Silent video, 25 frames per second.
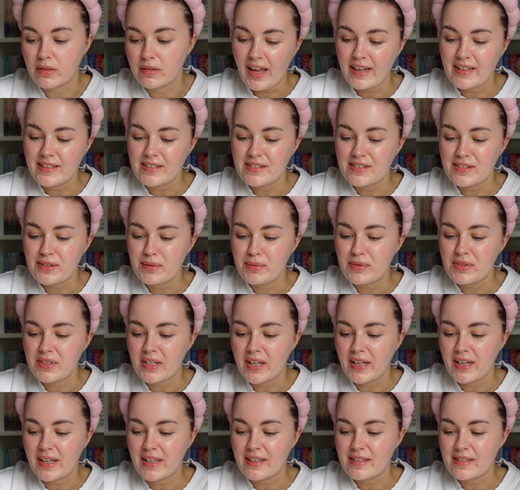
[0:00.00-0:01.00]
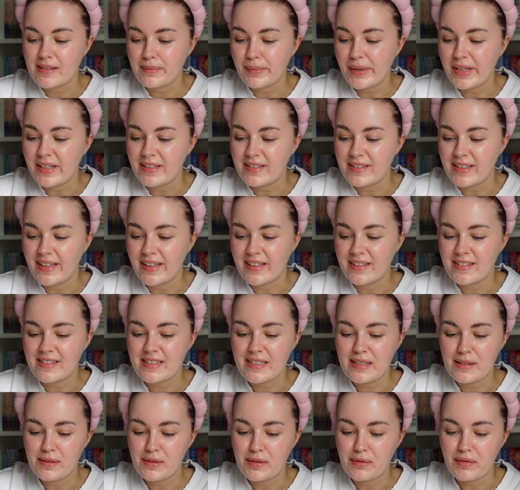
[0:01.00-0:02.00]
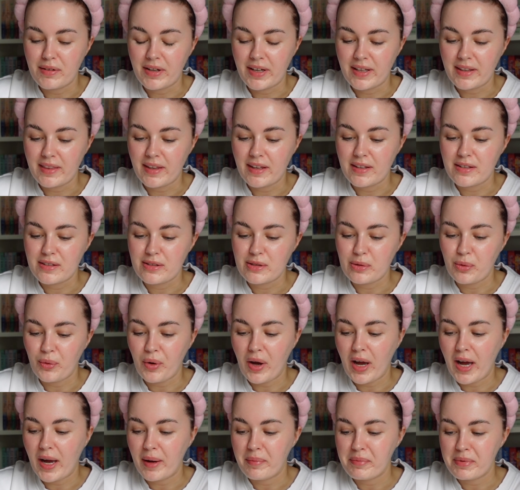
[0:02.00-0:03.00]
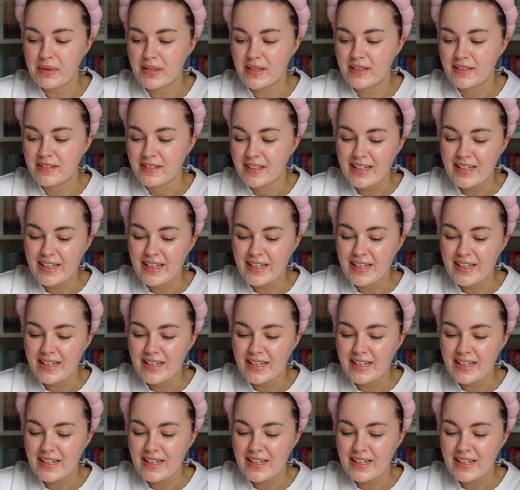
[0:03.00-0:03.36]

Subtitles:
and she was like, it's amazing seeing you like this, so happy.